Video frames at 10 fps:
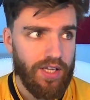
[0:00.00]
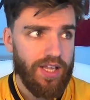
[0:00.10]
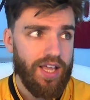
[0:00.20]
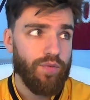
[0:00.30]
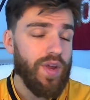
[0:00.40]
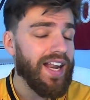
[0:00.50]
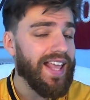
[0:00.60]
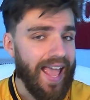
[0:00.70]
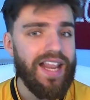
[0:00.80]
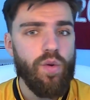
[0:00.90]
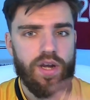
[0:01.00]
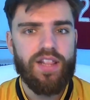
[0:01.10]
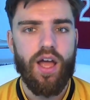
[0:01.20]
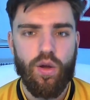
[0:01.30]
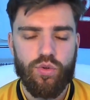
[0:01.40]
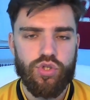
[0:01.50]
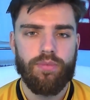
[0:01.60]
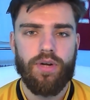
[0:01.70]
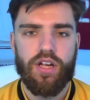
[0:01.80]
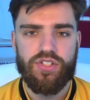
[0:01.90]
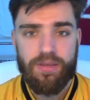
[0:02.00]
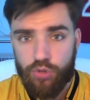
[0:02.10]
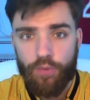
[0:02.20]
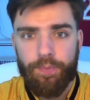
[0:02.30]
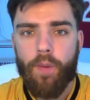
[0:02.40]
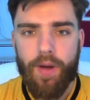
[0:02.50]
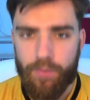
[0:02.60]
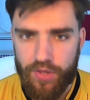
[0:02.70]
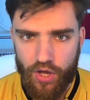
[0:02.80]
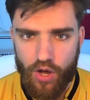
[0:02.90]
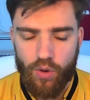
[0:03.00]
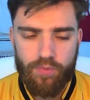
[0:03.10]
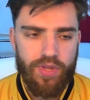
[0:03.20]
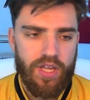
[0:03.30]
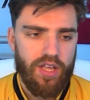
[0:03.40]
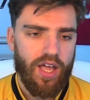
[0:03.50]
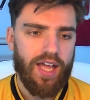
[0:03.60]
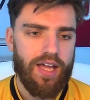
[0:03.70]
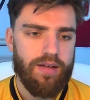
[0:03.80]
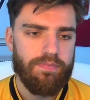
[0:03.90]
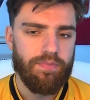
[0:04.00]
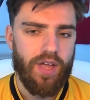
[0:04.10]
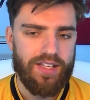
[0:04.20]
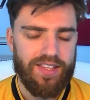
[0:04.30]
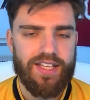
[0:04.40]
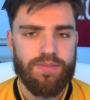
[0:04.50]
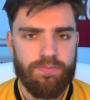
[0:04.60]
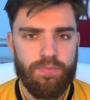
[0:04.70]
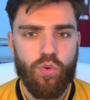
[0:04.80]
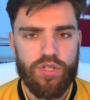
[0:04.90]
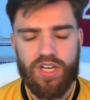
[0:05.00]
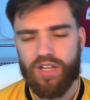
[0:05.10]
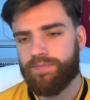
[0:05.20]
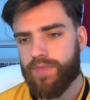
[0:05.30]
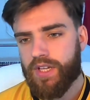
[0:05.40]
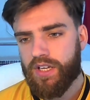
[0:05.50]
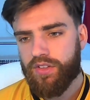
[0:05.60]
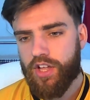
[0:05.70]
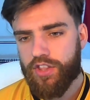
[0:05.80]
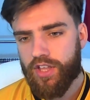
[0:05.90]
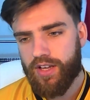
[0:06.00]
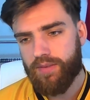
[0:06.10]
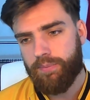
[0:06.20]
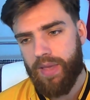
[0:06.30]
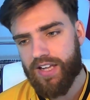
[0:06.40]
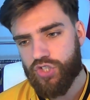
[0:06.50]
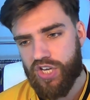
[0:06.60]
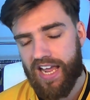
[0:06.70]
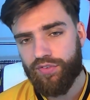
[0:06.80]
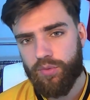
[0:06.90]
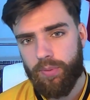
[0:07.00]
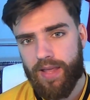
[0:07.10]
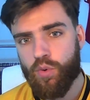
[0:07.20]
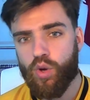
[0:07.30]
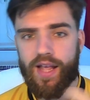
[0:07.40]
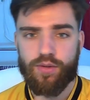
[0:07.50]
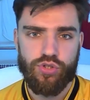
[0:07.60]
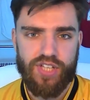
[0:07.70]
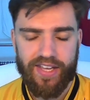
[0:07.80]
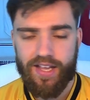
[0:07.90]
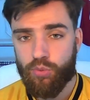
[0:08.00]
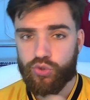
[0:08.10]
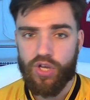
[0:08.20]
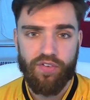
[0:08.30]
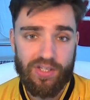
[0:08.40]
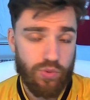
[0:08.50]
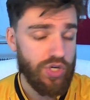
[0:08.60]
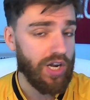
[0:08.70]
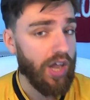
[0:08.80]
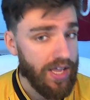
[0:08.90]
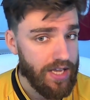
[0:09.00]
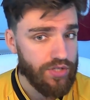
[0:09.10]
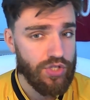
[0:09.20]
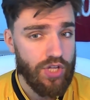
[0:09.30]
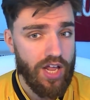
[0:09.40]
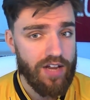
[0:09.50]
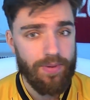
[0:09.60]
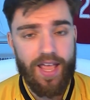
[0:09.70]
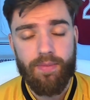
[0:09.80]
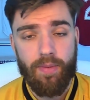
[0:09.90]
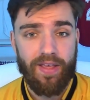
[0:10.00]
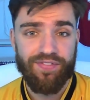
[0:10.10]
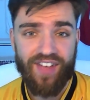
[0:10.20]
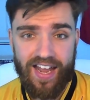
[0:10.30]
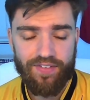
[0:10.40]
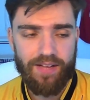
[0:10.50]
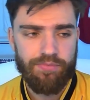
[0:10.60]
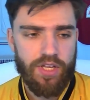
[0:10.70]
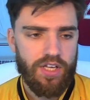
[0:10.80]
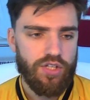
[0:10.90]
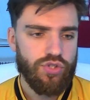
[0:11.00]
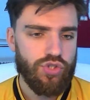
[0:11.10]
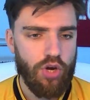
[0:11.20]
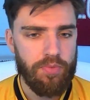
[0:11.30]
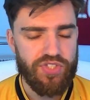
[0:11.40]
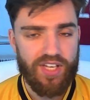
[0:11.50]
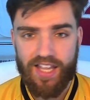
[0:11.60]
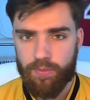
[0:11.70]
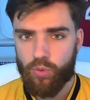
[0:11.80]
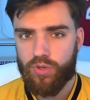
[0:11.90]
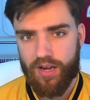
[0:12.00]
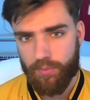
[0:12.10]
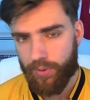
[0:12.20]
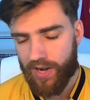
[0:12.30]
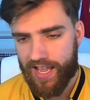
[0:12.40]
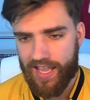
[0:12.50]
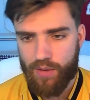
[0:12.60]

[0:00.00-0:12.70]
Really anyone in that whole Solomon Islands team could pop up with a goal. I think it's more, the PNG have to play more counter-attacking and more direct, which I like as a style of play. I'm a big fan of it. Solomons, they get the ball down and play.